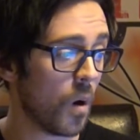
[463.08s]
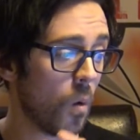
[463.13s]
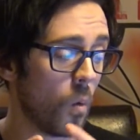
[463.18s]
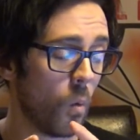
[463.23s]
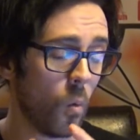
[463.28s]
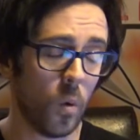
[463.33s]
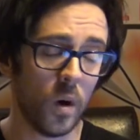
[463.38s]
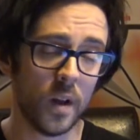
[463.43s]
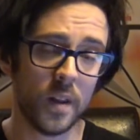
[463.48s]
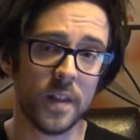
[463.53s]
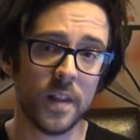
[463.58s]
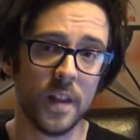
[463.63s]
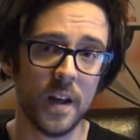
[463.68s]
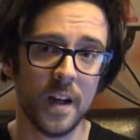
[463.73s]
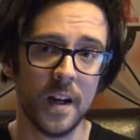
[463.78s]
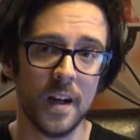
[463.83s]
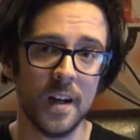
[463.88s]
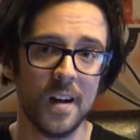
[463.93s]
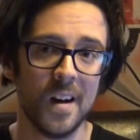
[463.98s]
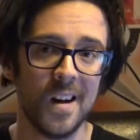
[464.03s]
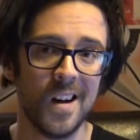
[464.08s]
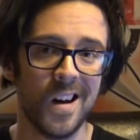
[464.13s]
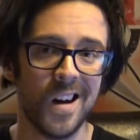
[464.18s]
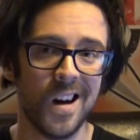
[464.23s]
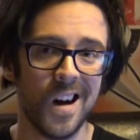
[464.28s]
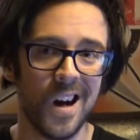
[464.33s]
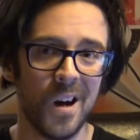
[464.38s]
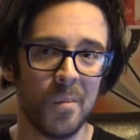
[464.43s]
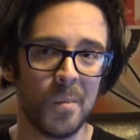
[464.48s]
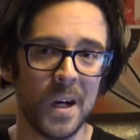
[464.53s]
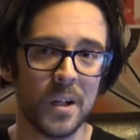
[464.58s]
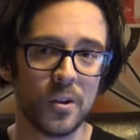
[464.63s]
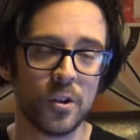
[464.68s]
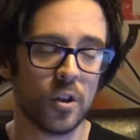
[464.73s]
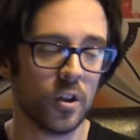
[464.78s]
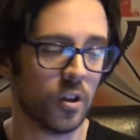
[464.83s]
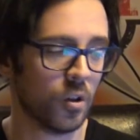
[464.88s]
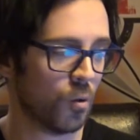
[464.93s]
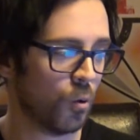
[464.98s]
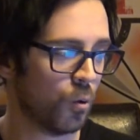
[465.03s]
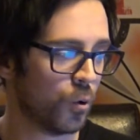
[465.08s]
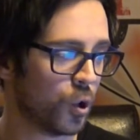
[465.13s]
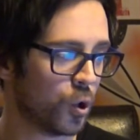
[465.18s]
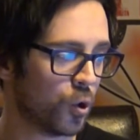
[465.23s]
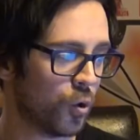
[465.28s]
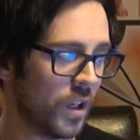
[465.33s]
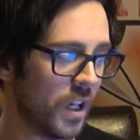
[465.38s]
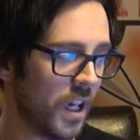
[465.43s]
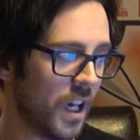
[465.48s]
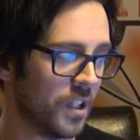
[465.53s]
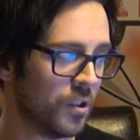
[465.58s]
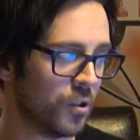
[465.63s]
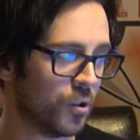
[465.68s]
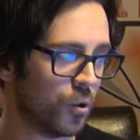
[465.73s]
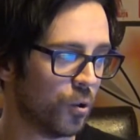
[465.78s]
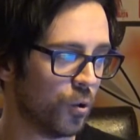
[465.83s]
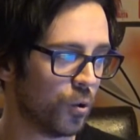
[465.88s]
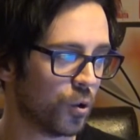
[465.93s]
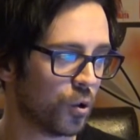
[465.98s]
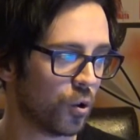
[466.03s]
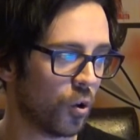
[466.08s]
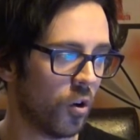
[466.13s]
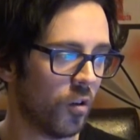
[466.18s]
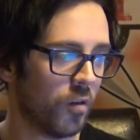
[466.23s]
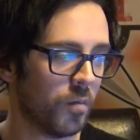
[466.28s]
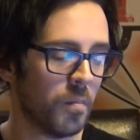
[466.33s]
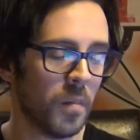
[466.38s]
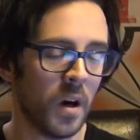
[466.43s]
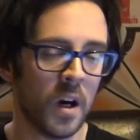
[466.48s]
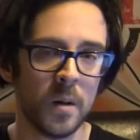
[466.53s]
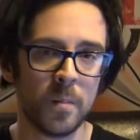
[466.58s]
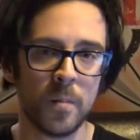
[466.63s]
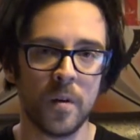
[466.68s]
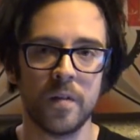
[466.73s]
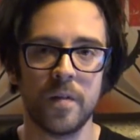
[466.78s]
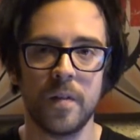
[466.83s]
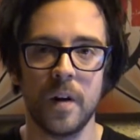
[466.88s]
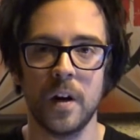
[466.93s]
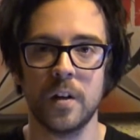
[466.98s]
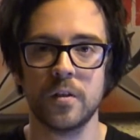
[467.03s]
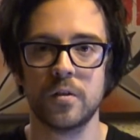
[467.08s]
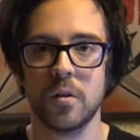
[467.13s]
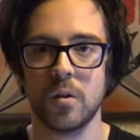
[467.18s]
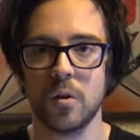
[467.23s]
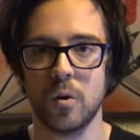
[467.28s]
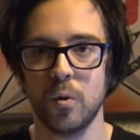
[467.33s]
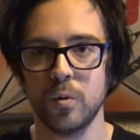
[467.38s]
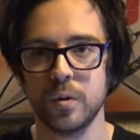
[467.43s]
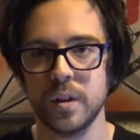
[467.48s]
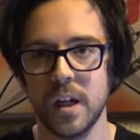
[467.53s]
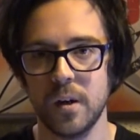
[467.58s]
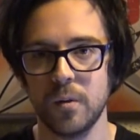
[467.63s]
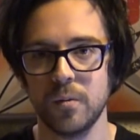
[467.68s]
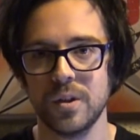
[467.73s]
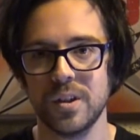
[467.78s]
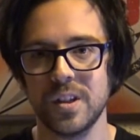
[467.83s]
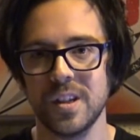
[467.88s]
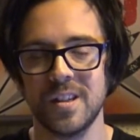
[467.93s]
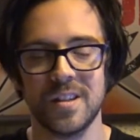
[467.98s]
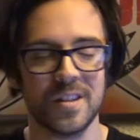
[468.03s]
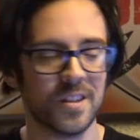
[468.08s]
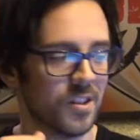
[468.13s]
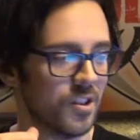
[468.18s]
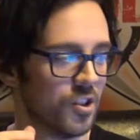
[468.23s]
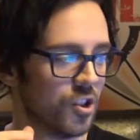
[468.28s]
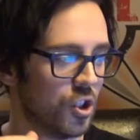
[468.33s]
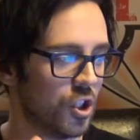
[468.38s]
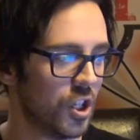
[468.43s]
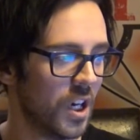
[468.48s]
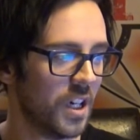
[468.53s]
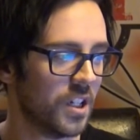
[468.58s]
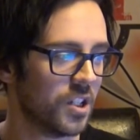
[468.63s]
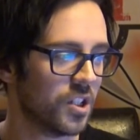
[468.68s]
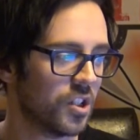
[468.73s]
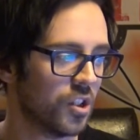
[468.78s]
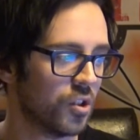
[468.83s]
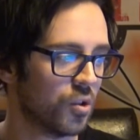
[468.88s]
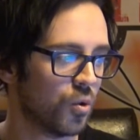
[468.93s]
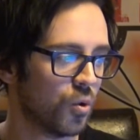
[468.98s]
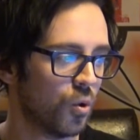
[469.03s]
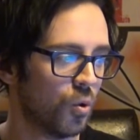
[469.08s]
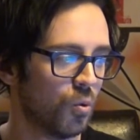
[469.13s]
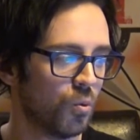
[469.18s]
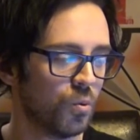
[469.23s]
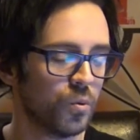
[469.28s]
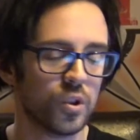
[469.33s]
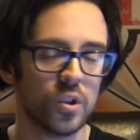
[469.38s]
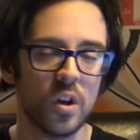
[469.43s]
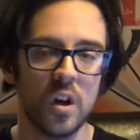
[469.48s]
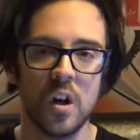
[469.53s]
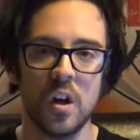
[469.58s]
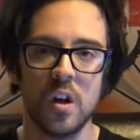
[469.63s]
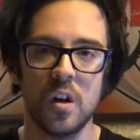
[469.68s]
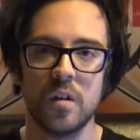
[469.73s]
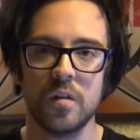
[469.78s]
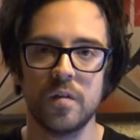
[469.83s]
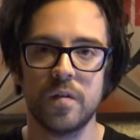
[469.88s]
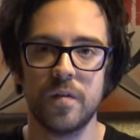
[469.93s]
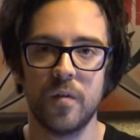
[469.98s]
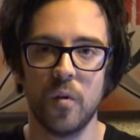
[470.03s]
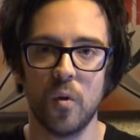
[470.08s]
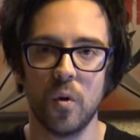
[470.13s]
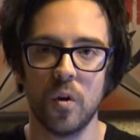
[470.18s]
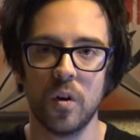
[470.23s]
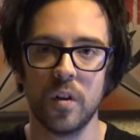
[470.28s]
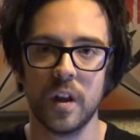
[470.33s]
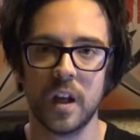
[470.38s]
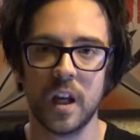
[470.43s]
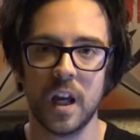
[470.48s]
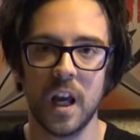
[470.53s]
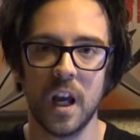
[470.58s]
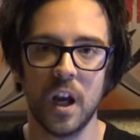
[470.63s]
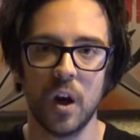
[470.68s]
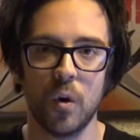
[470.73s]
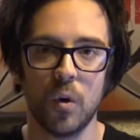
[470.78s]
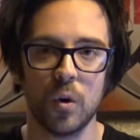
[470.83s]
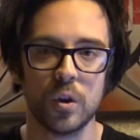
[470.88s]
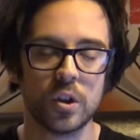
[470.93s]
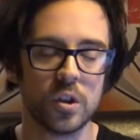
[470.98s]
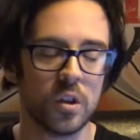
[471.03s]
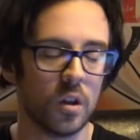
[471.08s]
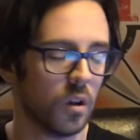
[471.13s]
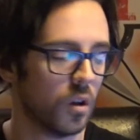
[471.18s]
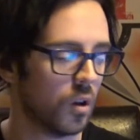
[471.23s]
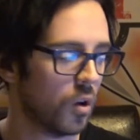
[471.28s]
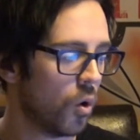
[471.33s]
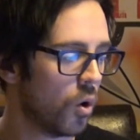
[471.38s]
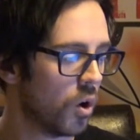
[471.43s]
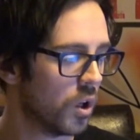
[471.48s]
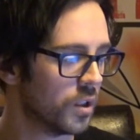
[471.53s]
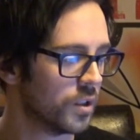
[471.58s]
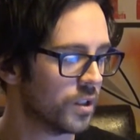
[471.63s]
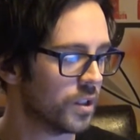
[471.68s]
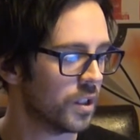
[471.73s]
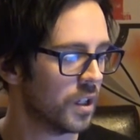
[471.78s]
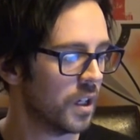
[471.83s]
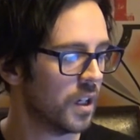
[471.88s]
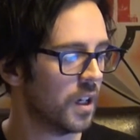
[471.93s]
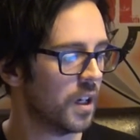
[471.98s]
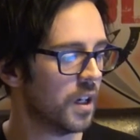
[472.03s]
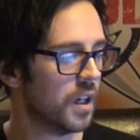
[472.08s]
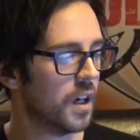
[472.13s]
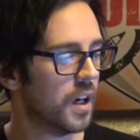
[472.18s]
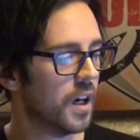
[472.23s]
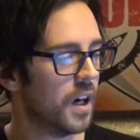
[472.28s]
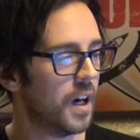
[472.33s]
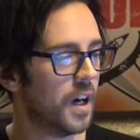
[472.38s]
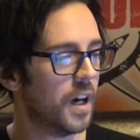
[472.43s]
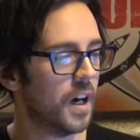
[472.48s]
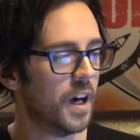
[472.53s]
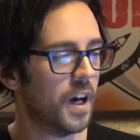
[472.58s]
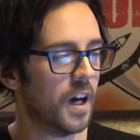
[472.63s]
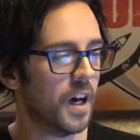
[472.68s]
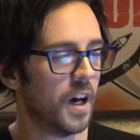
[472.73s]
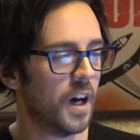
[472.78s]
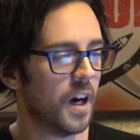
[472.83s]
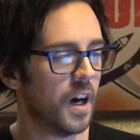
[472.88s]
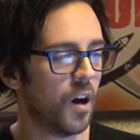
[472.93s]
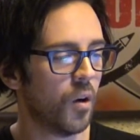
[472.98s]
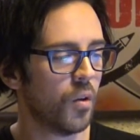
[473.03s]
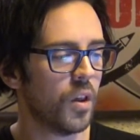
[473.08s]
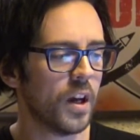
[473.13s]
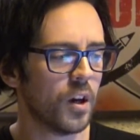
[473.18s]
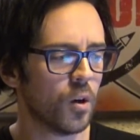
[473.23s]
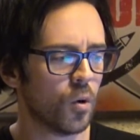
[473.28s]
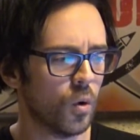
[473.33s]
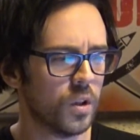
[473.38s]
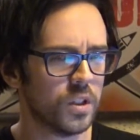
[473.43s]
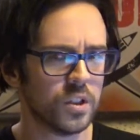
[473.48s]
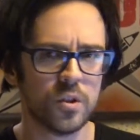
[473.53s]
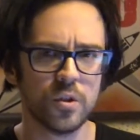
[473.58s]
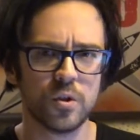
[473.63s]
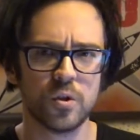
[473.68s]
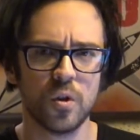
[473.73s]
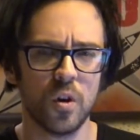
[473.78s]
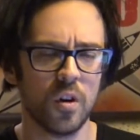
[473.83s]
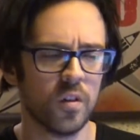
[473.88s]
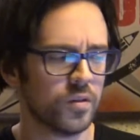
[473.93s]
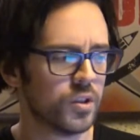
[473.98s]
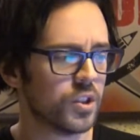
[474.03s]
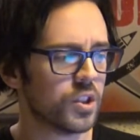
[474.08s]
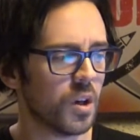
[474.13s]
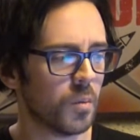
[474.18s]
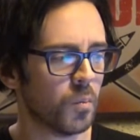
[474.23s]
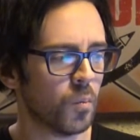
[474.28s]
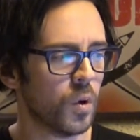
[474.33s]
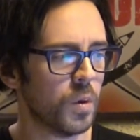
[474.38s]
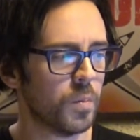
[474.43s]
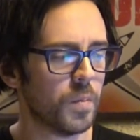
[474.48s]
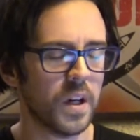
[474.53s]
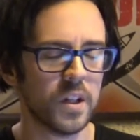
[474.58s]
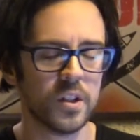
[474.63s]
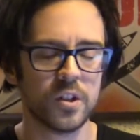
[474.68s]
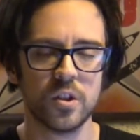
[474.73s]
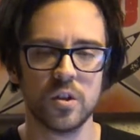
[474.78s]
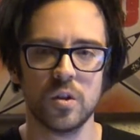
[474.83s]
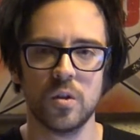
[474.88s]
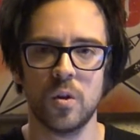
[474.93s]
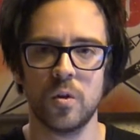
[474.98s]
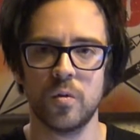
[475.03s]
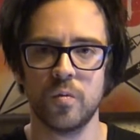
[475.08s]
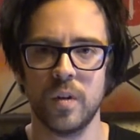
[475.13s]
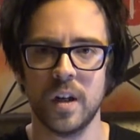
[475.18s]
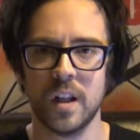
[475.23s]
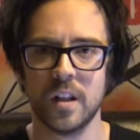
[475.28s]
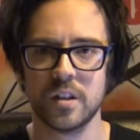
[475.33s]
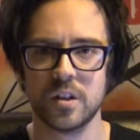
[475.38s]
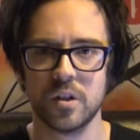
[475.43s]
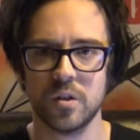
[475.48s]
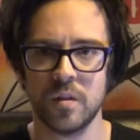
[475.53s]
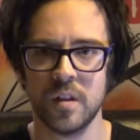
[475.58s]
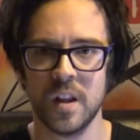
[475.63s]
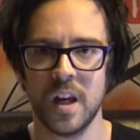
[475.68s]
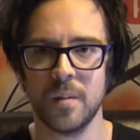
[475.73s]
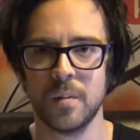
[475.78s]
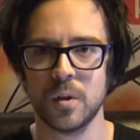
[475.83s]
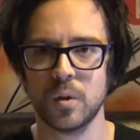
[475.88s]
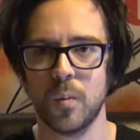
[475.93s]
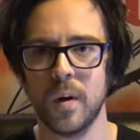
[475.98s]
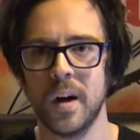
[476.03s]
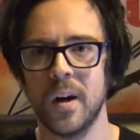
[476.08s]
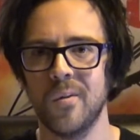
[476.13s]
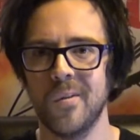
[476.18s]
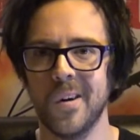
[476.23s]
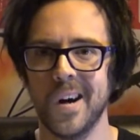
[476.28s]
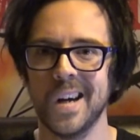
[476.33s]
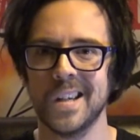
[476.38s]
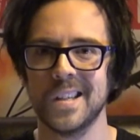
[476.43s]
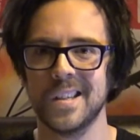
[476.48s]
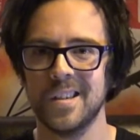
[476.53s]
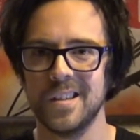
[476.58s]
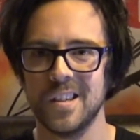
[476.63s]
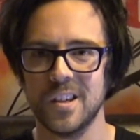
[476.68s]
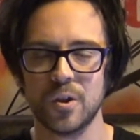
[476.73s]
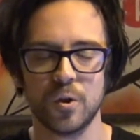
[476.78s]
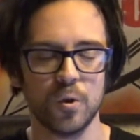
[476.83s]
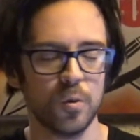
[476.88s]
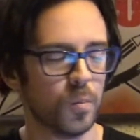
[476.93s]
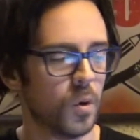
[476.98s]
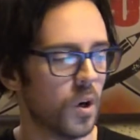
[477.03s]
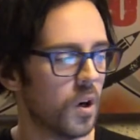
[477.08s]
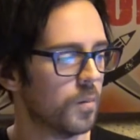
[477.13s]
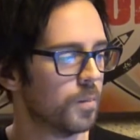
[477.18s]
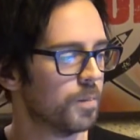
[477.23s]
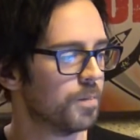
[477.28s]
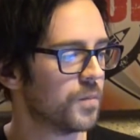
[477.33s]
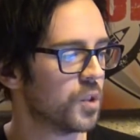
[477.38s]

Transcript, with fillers: With that, I'm actually going to go straight into sort of my preferred loadouts and suggested roles for the Chaos Lord. Uh, I'll then go into sort of some wee bits on relics in them as well as an additional part.